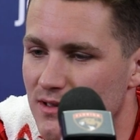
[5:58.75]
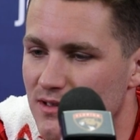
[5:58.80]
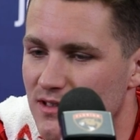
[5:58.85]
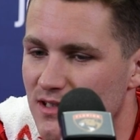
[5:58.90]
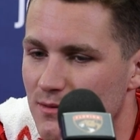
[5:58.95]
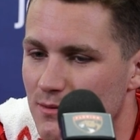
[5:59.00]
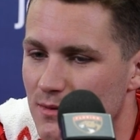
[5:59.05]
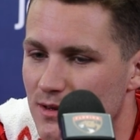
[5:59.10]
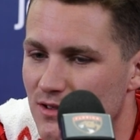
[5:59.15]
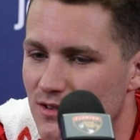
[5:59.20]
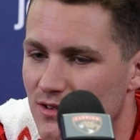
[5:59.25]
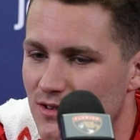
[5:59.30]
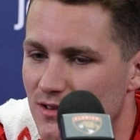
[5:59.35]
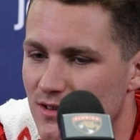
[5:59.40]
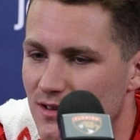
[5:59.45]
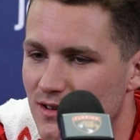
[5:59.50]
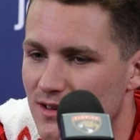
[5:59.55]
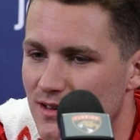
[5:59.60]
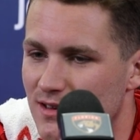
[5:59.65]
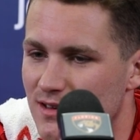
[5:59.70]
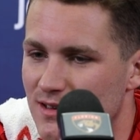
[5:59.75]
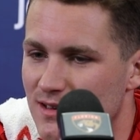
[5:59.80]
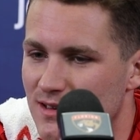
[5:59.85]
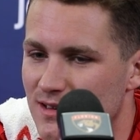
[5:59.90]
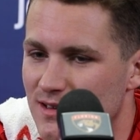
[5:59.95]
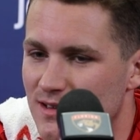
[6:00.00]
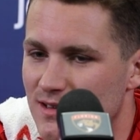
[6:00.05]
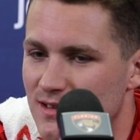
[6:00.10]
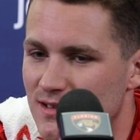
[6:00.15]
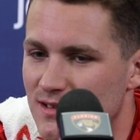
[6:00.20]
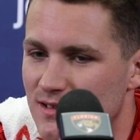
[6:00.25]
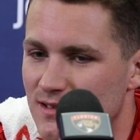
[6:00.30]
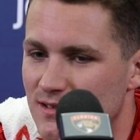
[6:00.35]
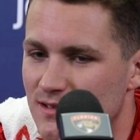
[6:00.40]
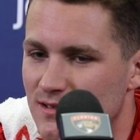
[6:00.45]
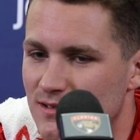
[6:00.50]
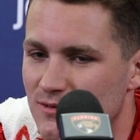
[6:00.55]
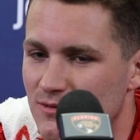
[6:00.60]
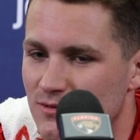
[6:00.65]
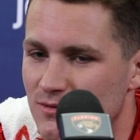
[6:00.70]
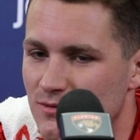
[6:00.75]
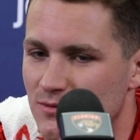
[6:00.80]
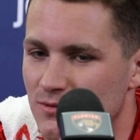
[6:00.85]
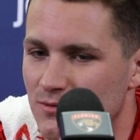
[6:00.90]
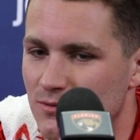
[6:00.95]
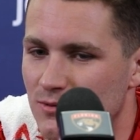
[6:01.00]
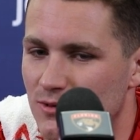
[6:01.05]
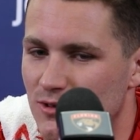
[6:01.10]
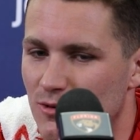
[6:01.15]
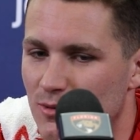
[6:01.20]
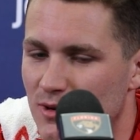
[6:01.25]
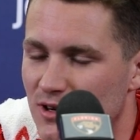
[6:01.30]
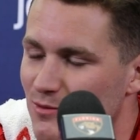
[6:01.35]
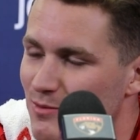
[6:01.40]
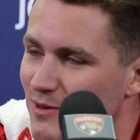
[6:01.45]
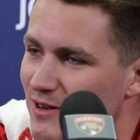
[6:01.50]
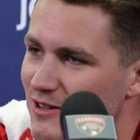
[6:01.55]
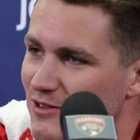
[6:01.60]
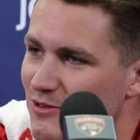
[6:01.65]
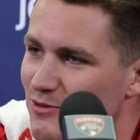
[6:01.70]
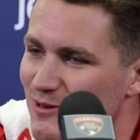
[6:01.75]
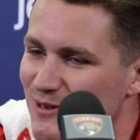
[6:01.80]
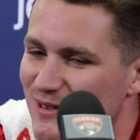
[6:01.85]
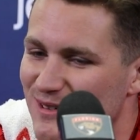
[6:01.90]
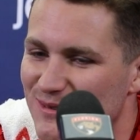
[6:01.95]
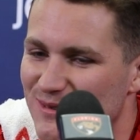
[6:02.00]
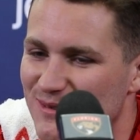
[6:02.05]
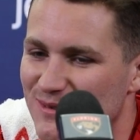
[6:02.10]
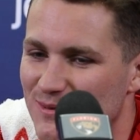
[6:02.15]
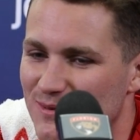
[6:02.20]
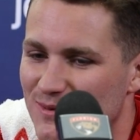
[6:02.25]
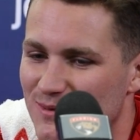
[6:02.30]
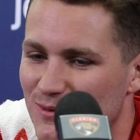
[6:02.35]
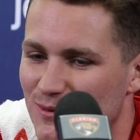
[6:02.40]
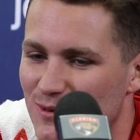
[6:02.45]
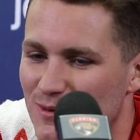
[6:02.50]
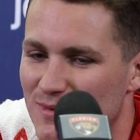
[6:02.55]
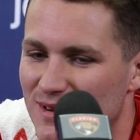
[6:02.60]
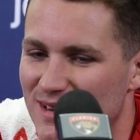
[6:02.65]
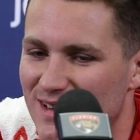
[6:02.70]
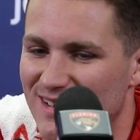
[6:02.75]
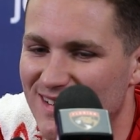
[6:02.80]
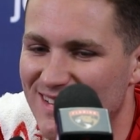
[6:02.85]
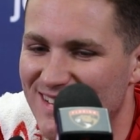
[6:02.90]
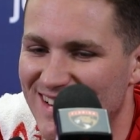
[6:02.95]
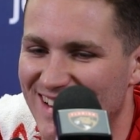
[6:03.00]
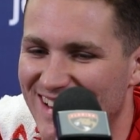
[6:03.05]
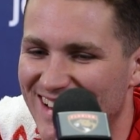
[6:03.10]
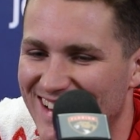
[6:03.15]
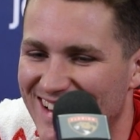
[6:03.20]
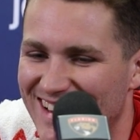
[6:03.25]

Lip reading: teammates what all my spots were and what my